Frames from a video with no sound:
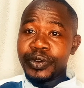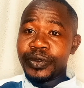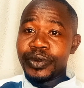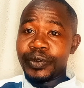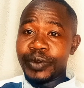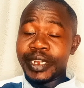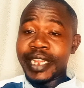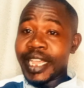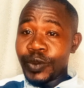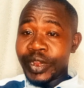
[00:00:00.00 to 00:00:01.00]
will
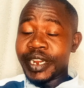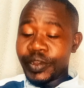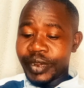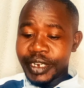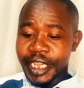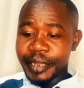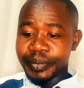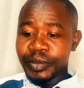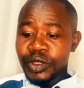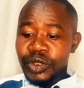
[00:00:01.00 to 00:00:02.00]
die one day, one time.
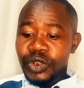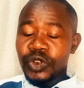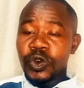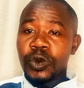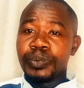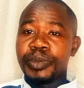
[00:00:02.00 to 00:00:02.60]
So